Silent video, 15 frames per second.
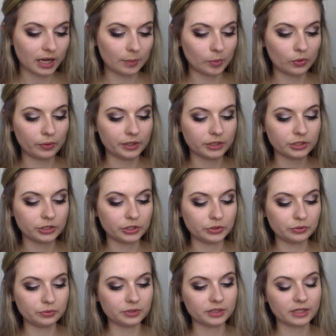I'm going to
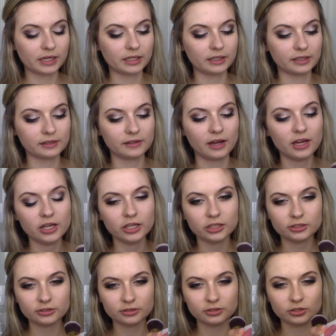use kind of like the
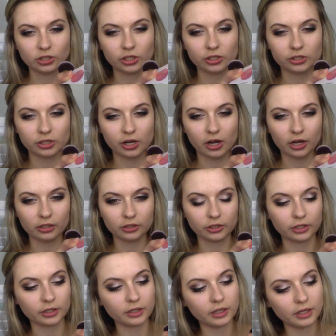darker
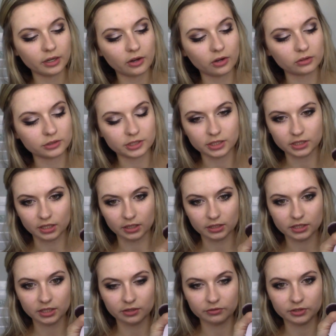color called
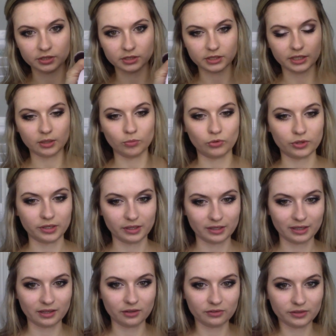Seductive, since I'm wearing
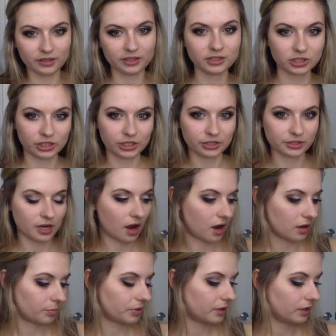kind of a darker
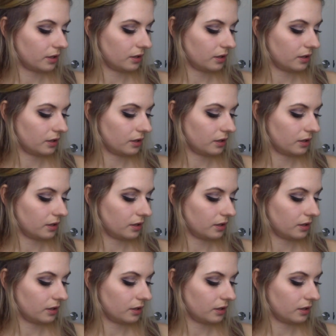top.